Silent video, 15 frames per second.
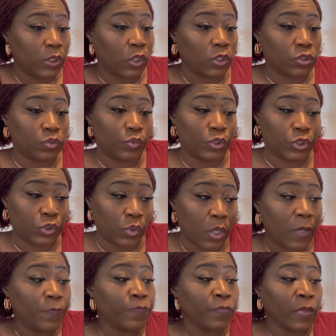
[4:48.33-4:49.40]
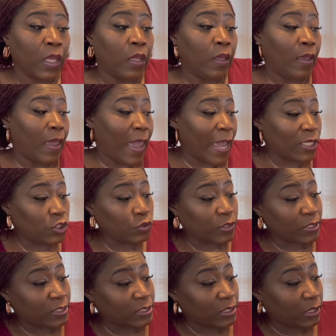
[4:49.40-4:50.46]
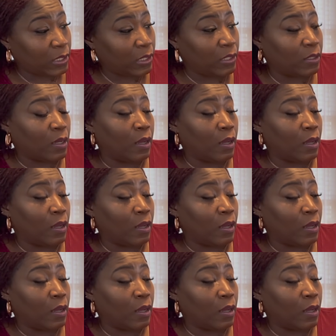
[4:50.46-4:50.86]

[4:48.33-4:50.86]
Long story short, as you can see,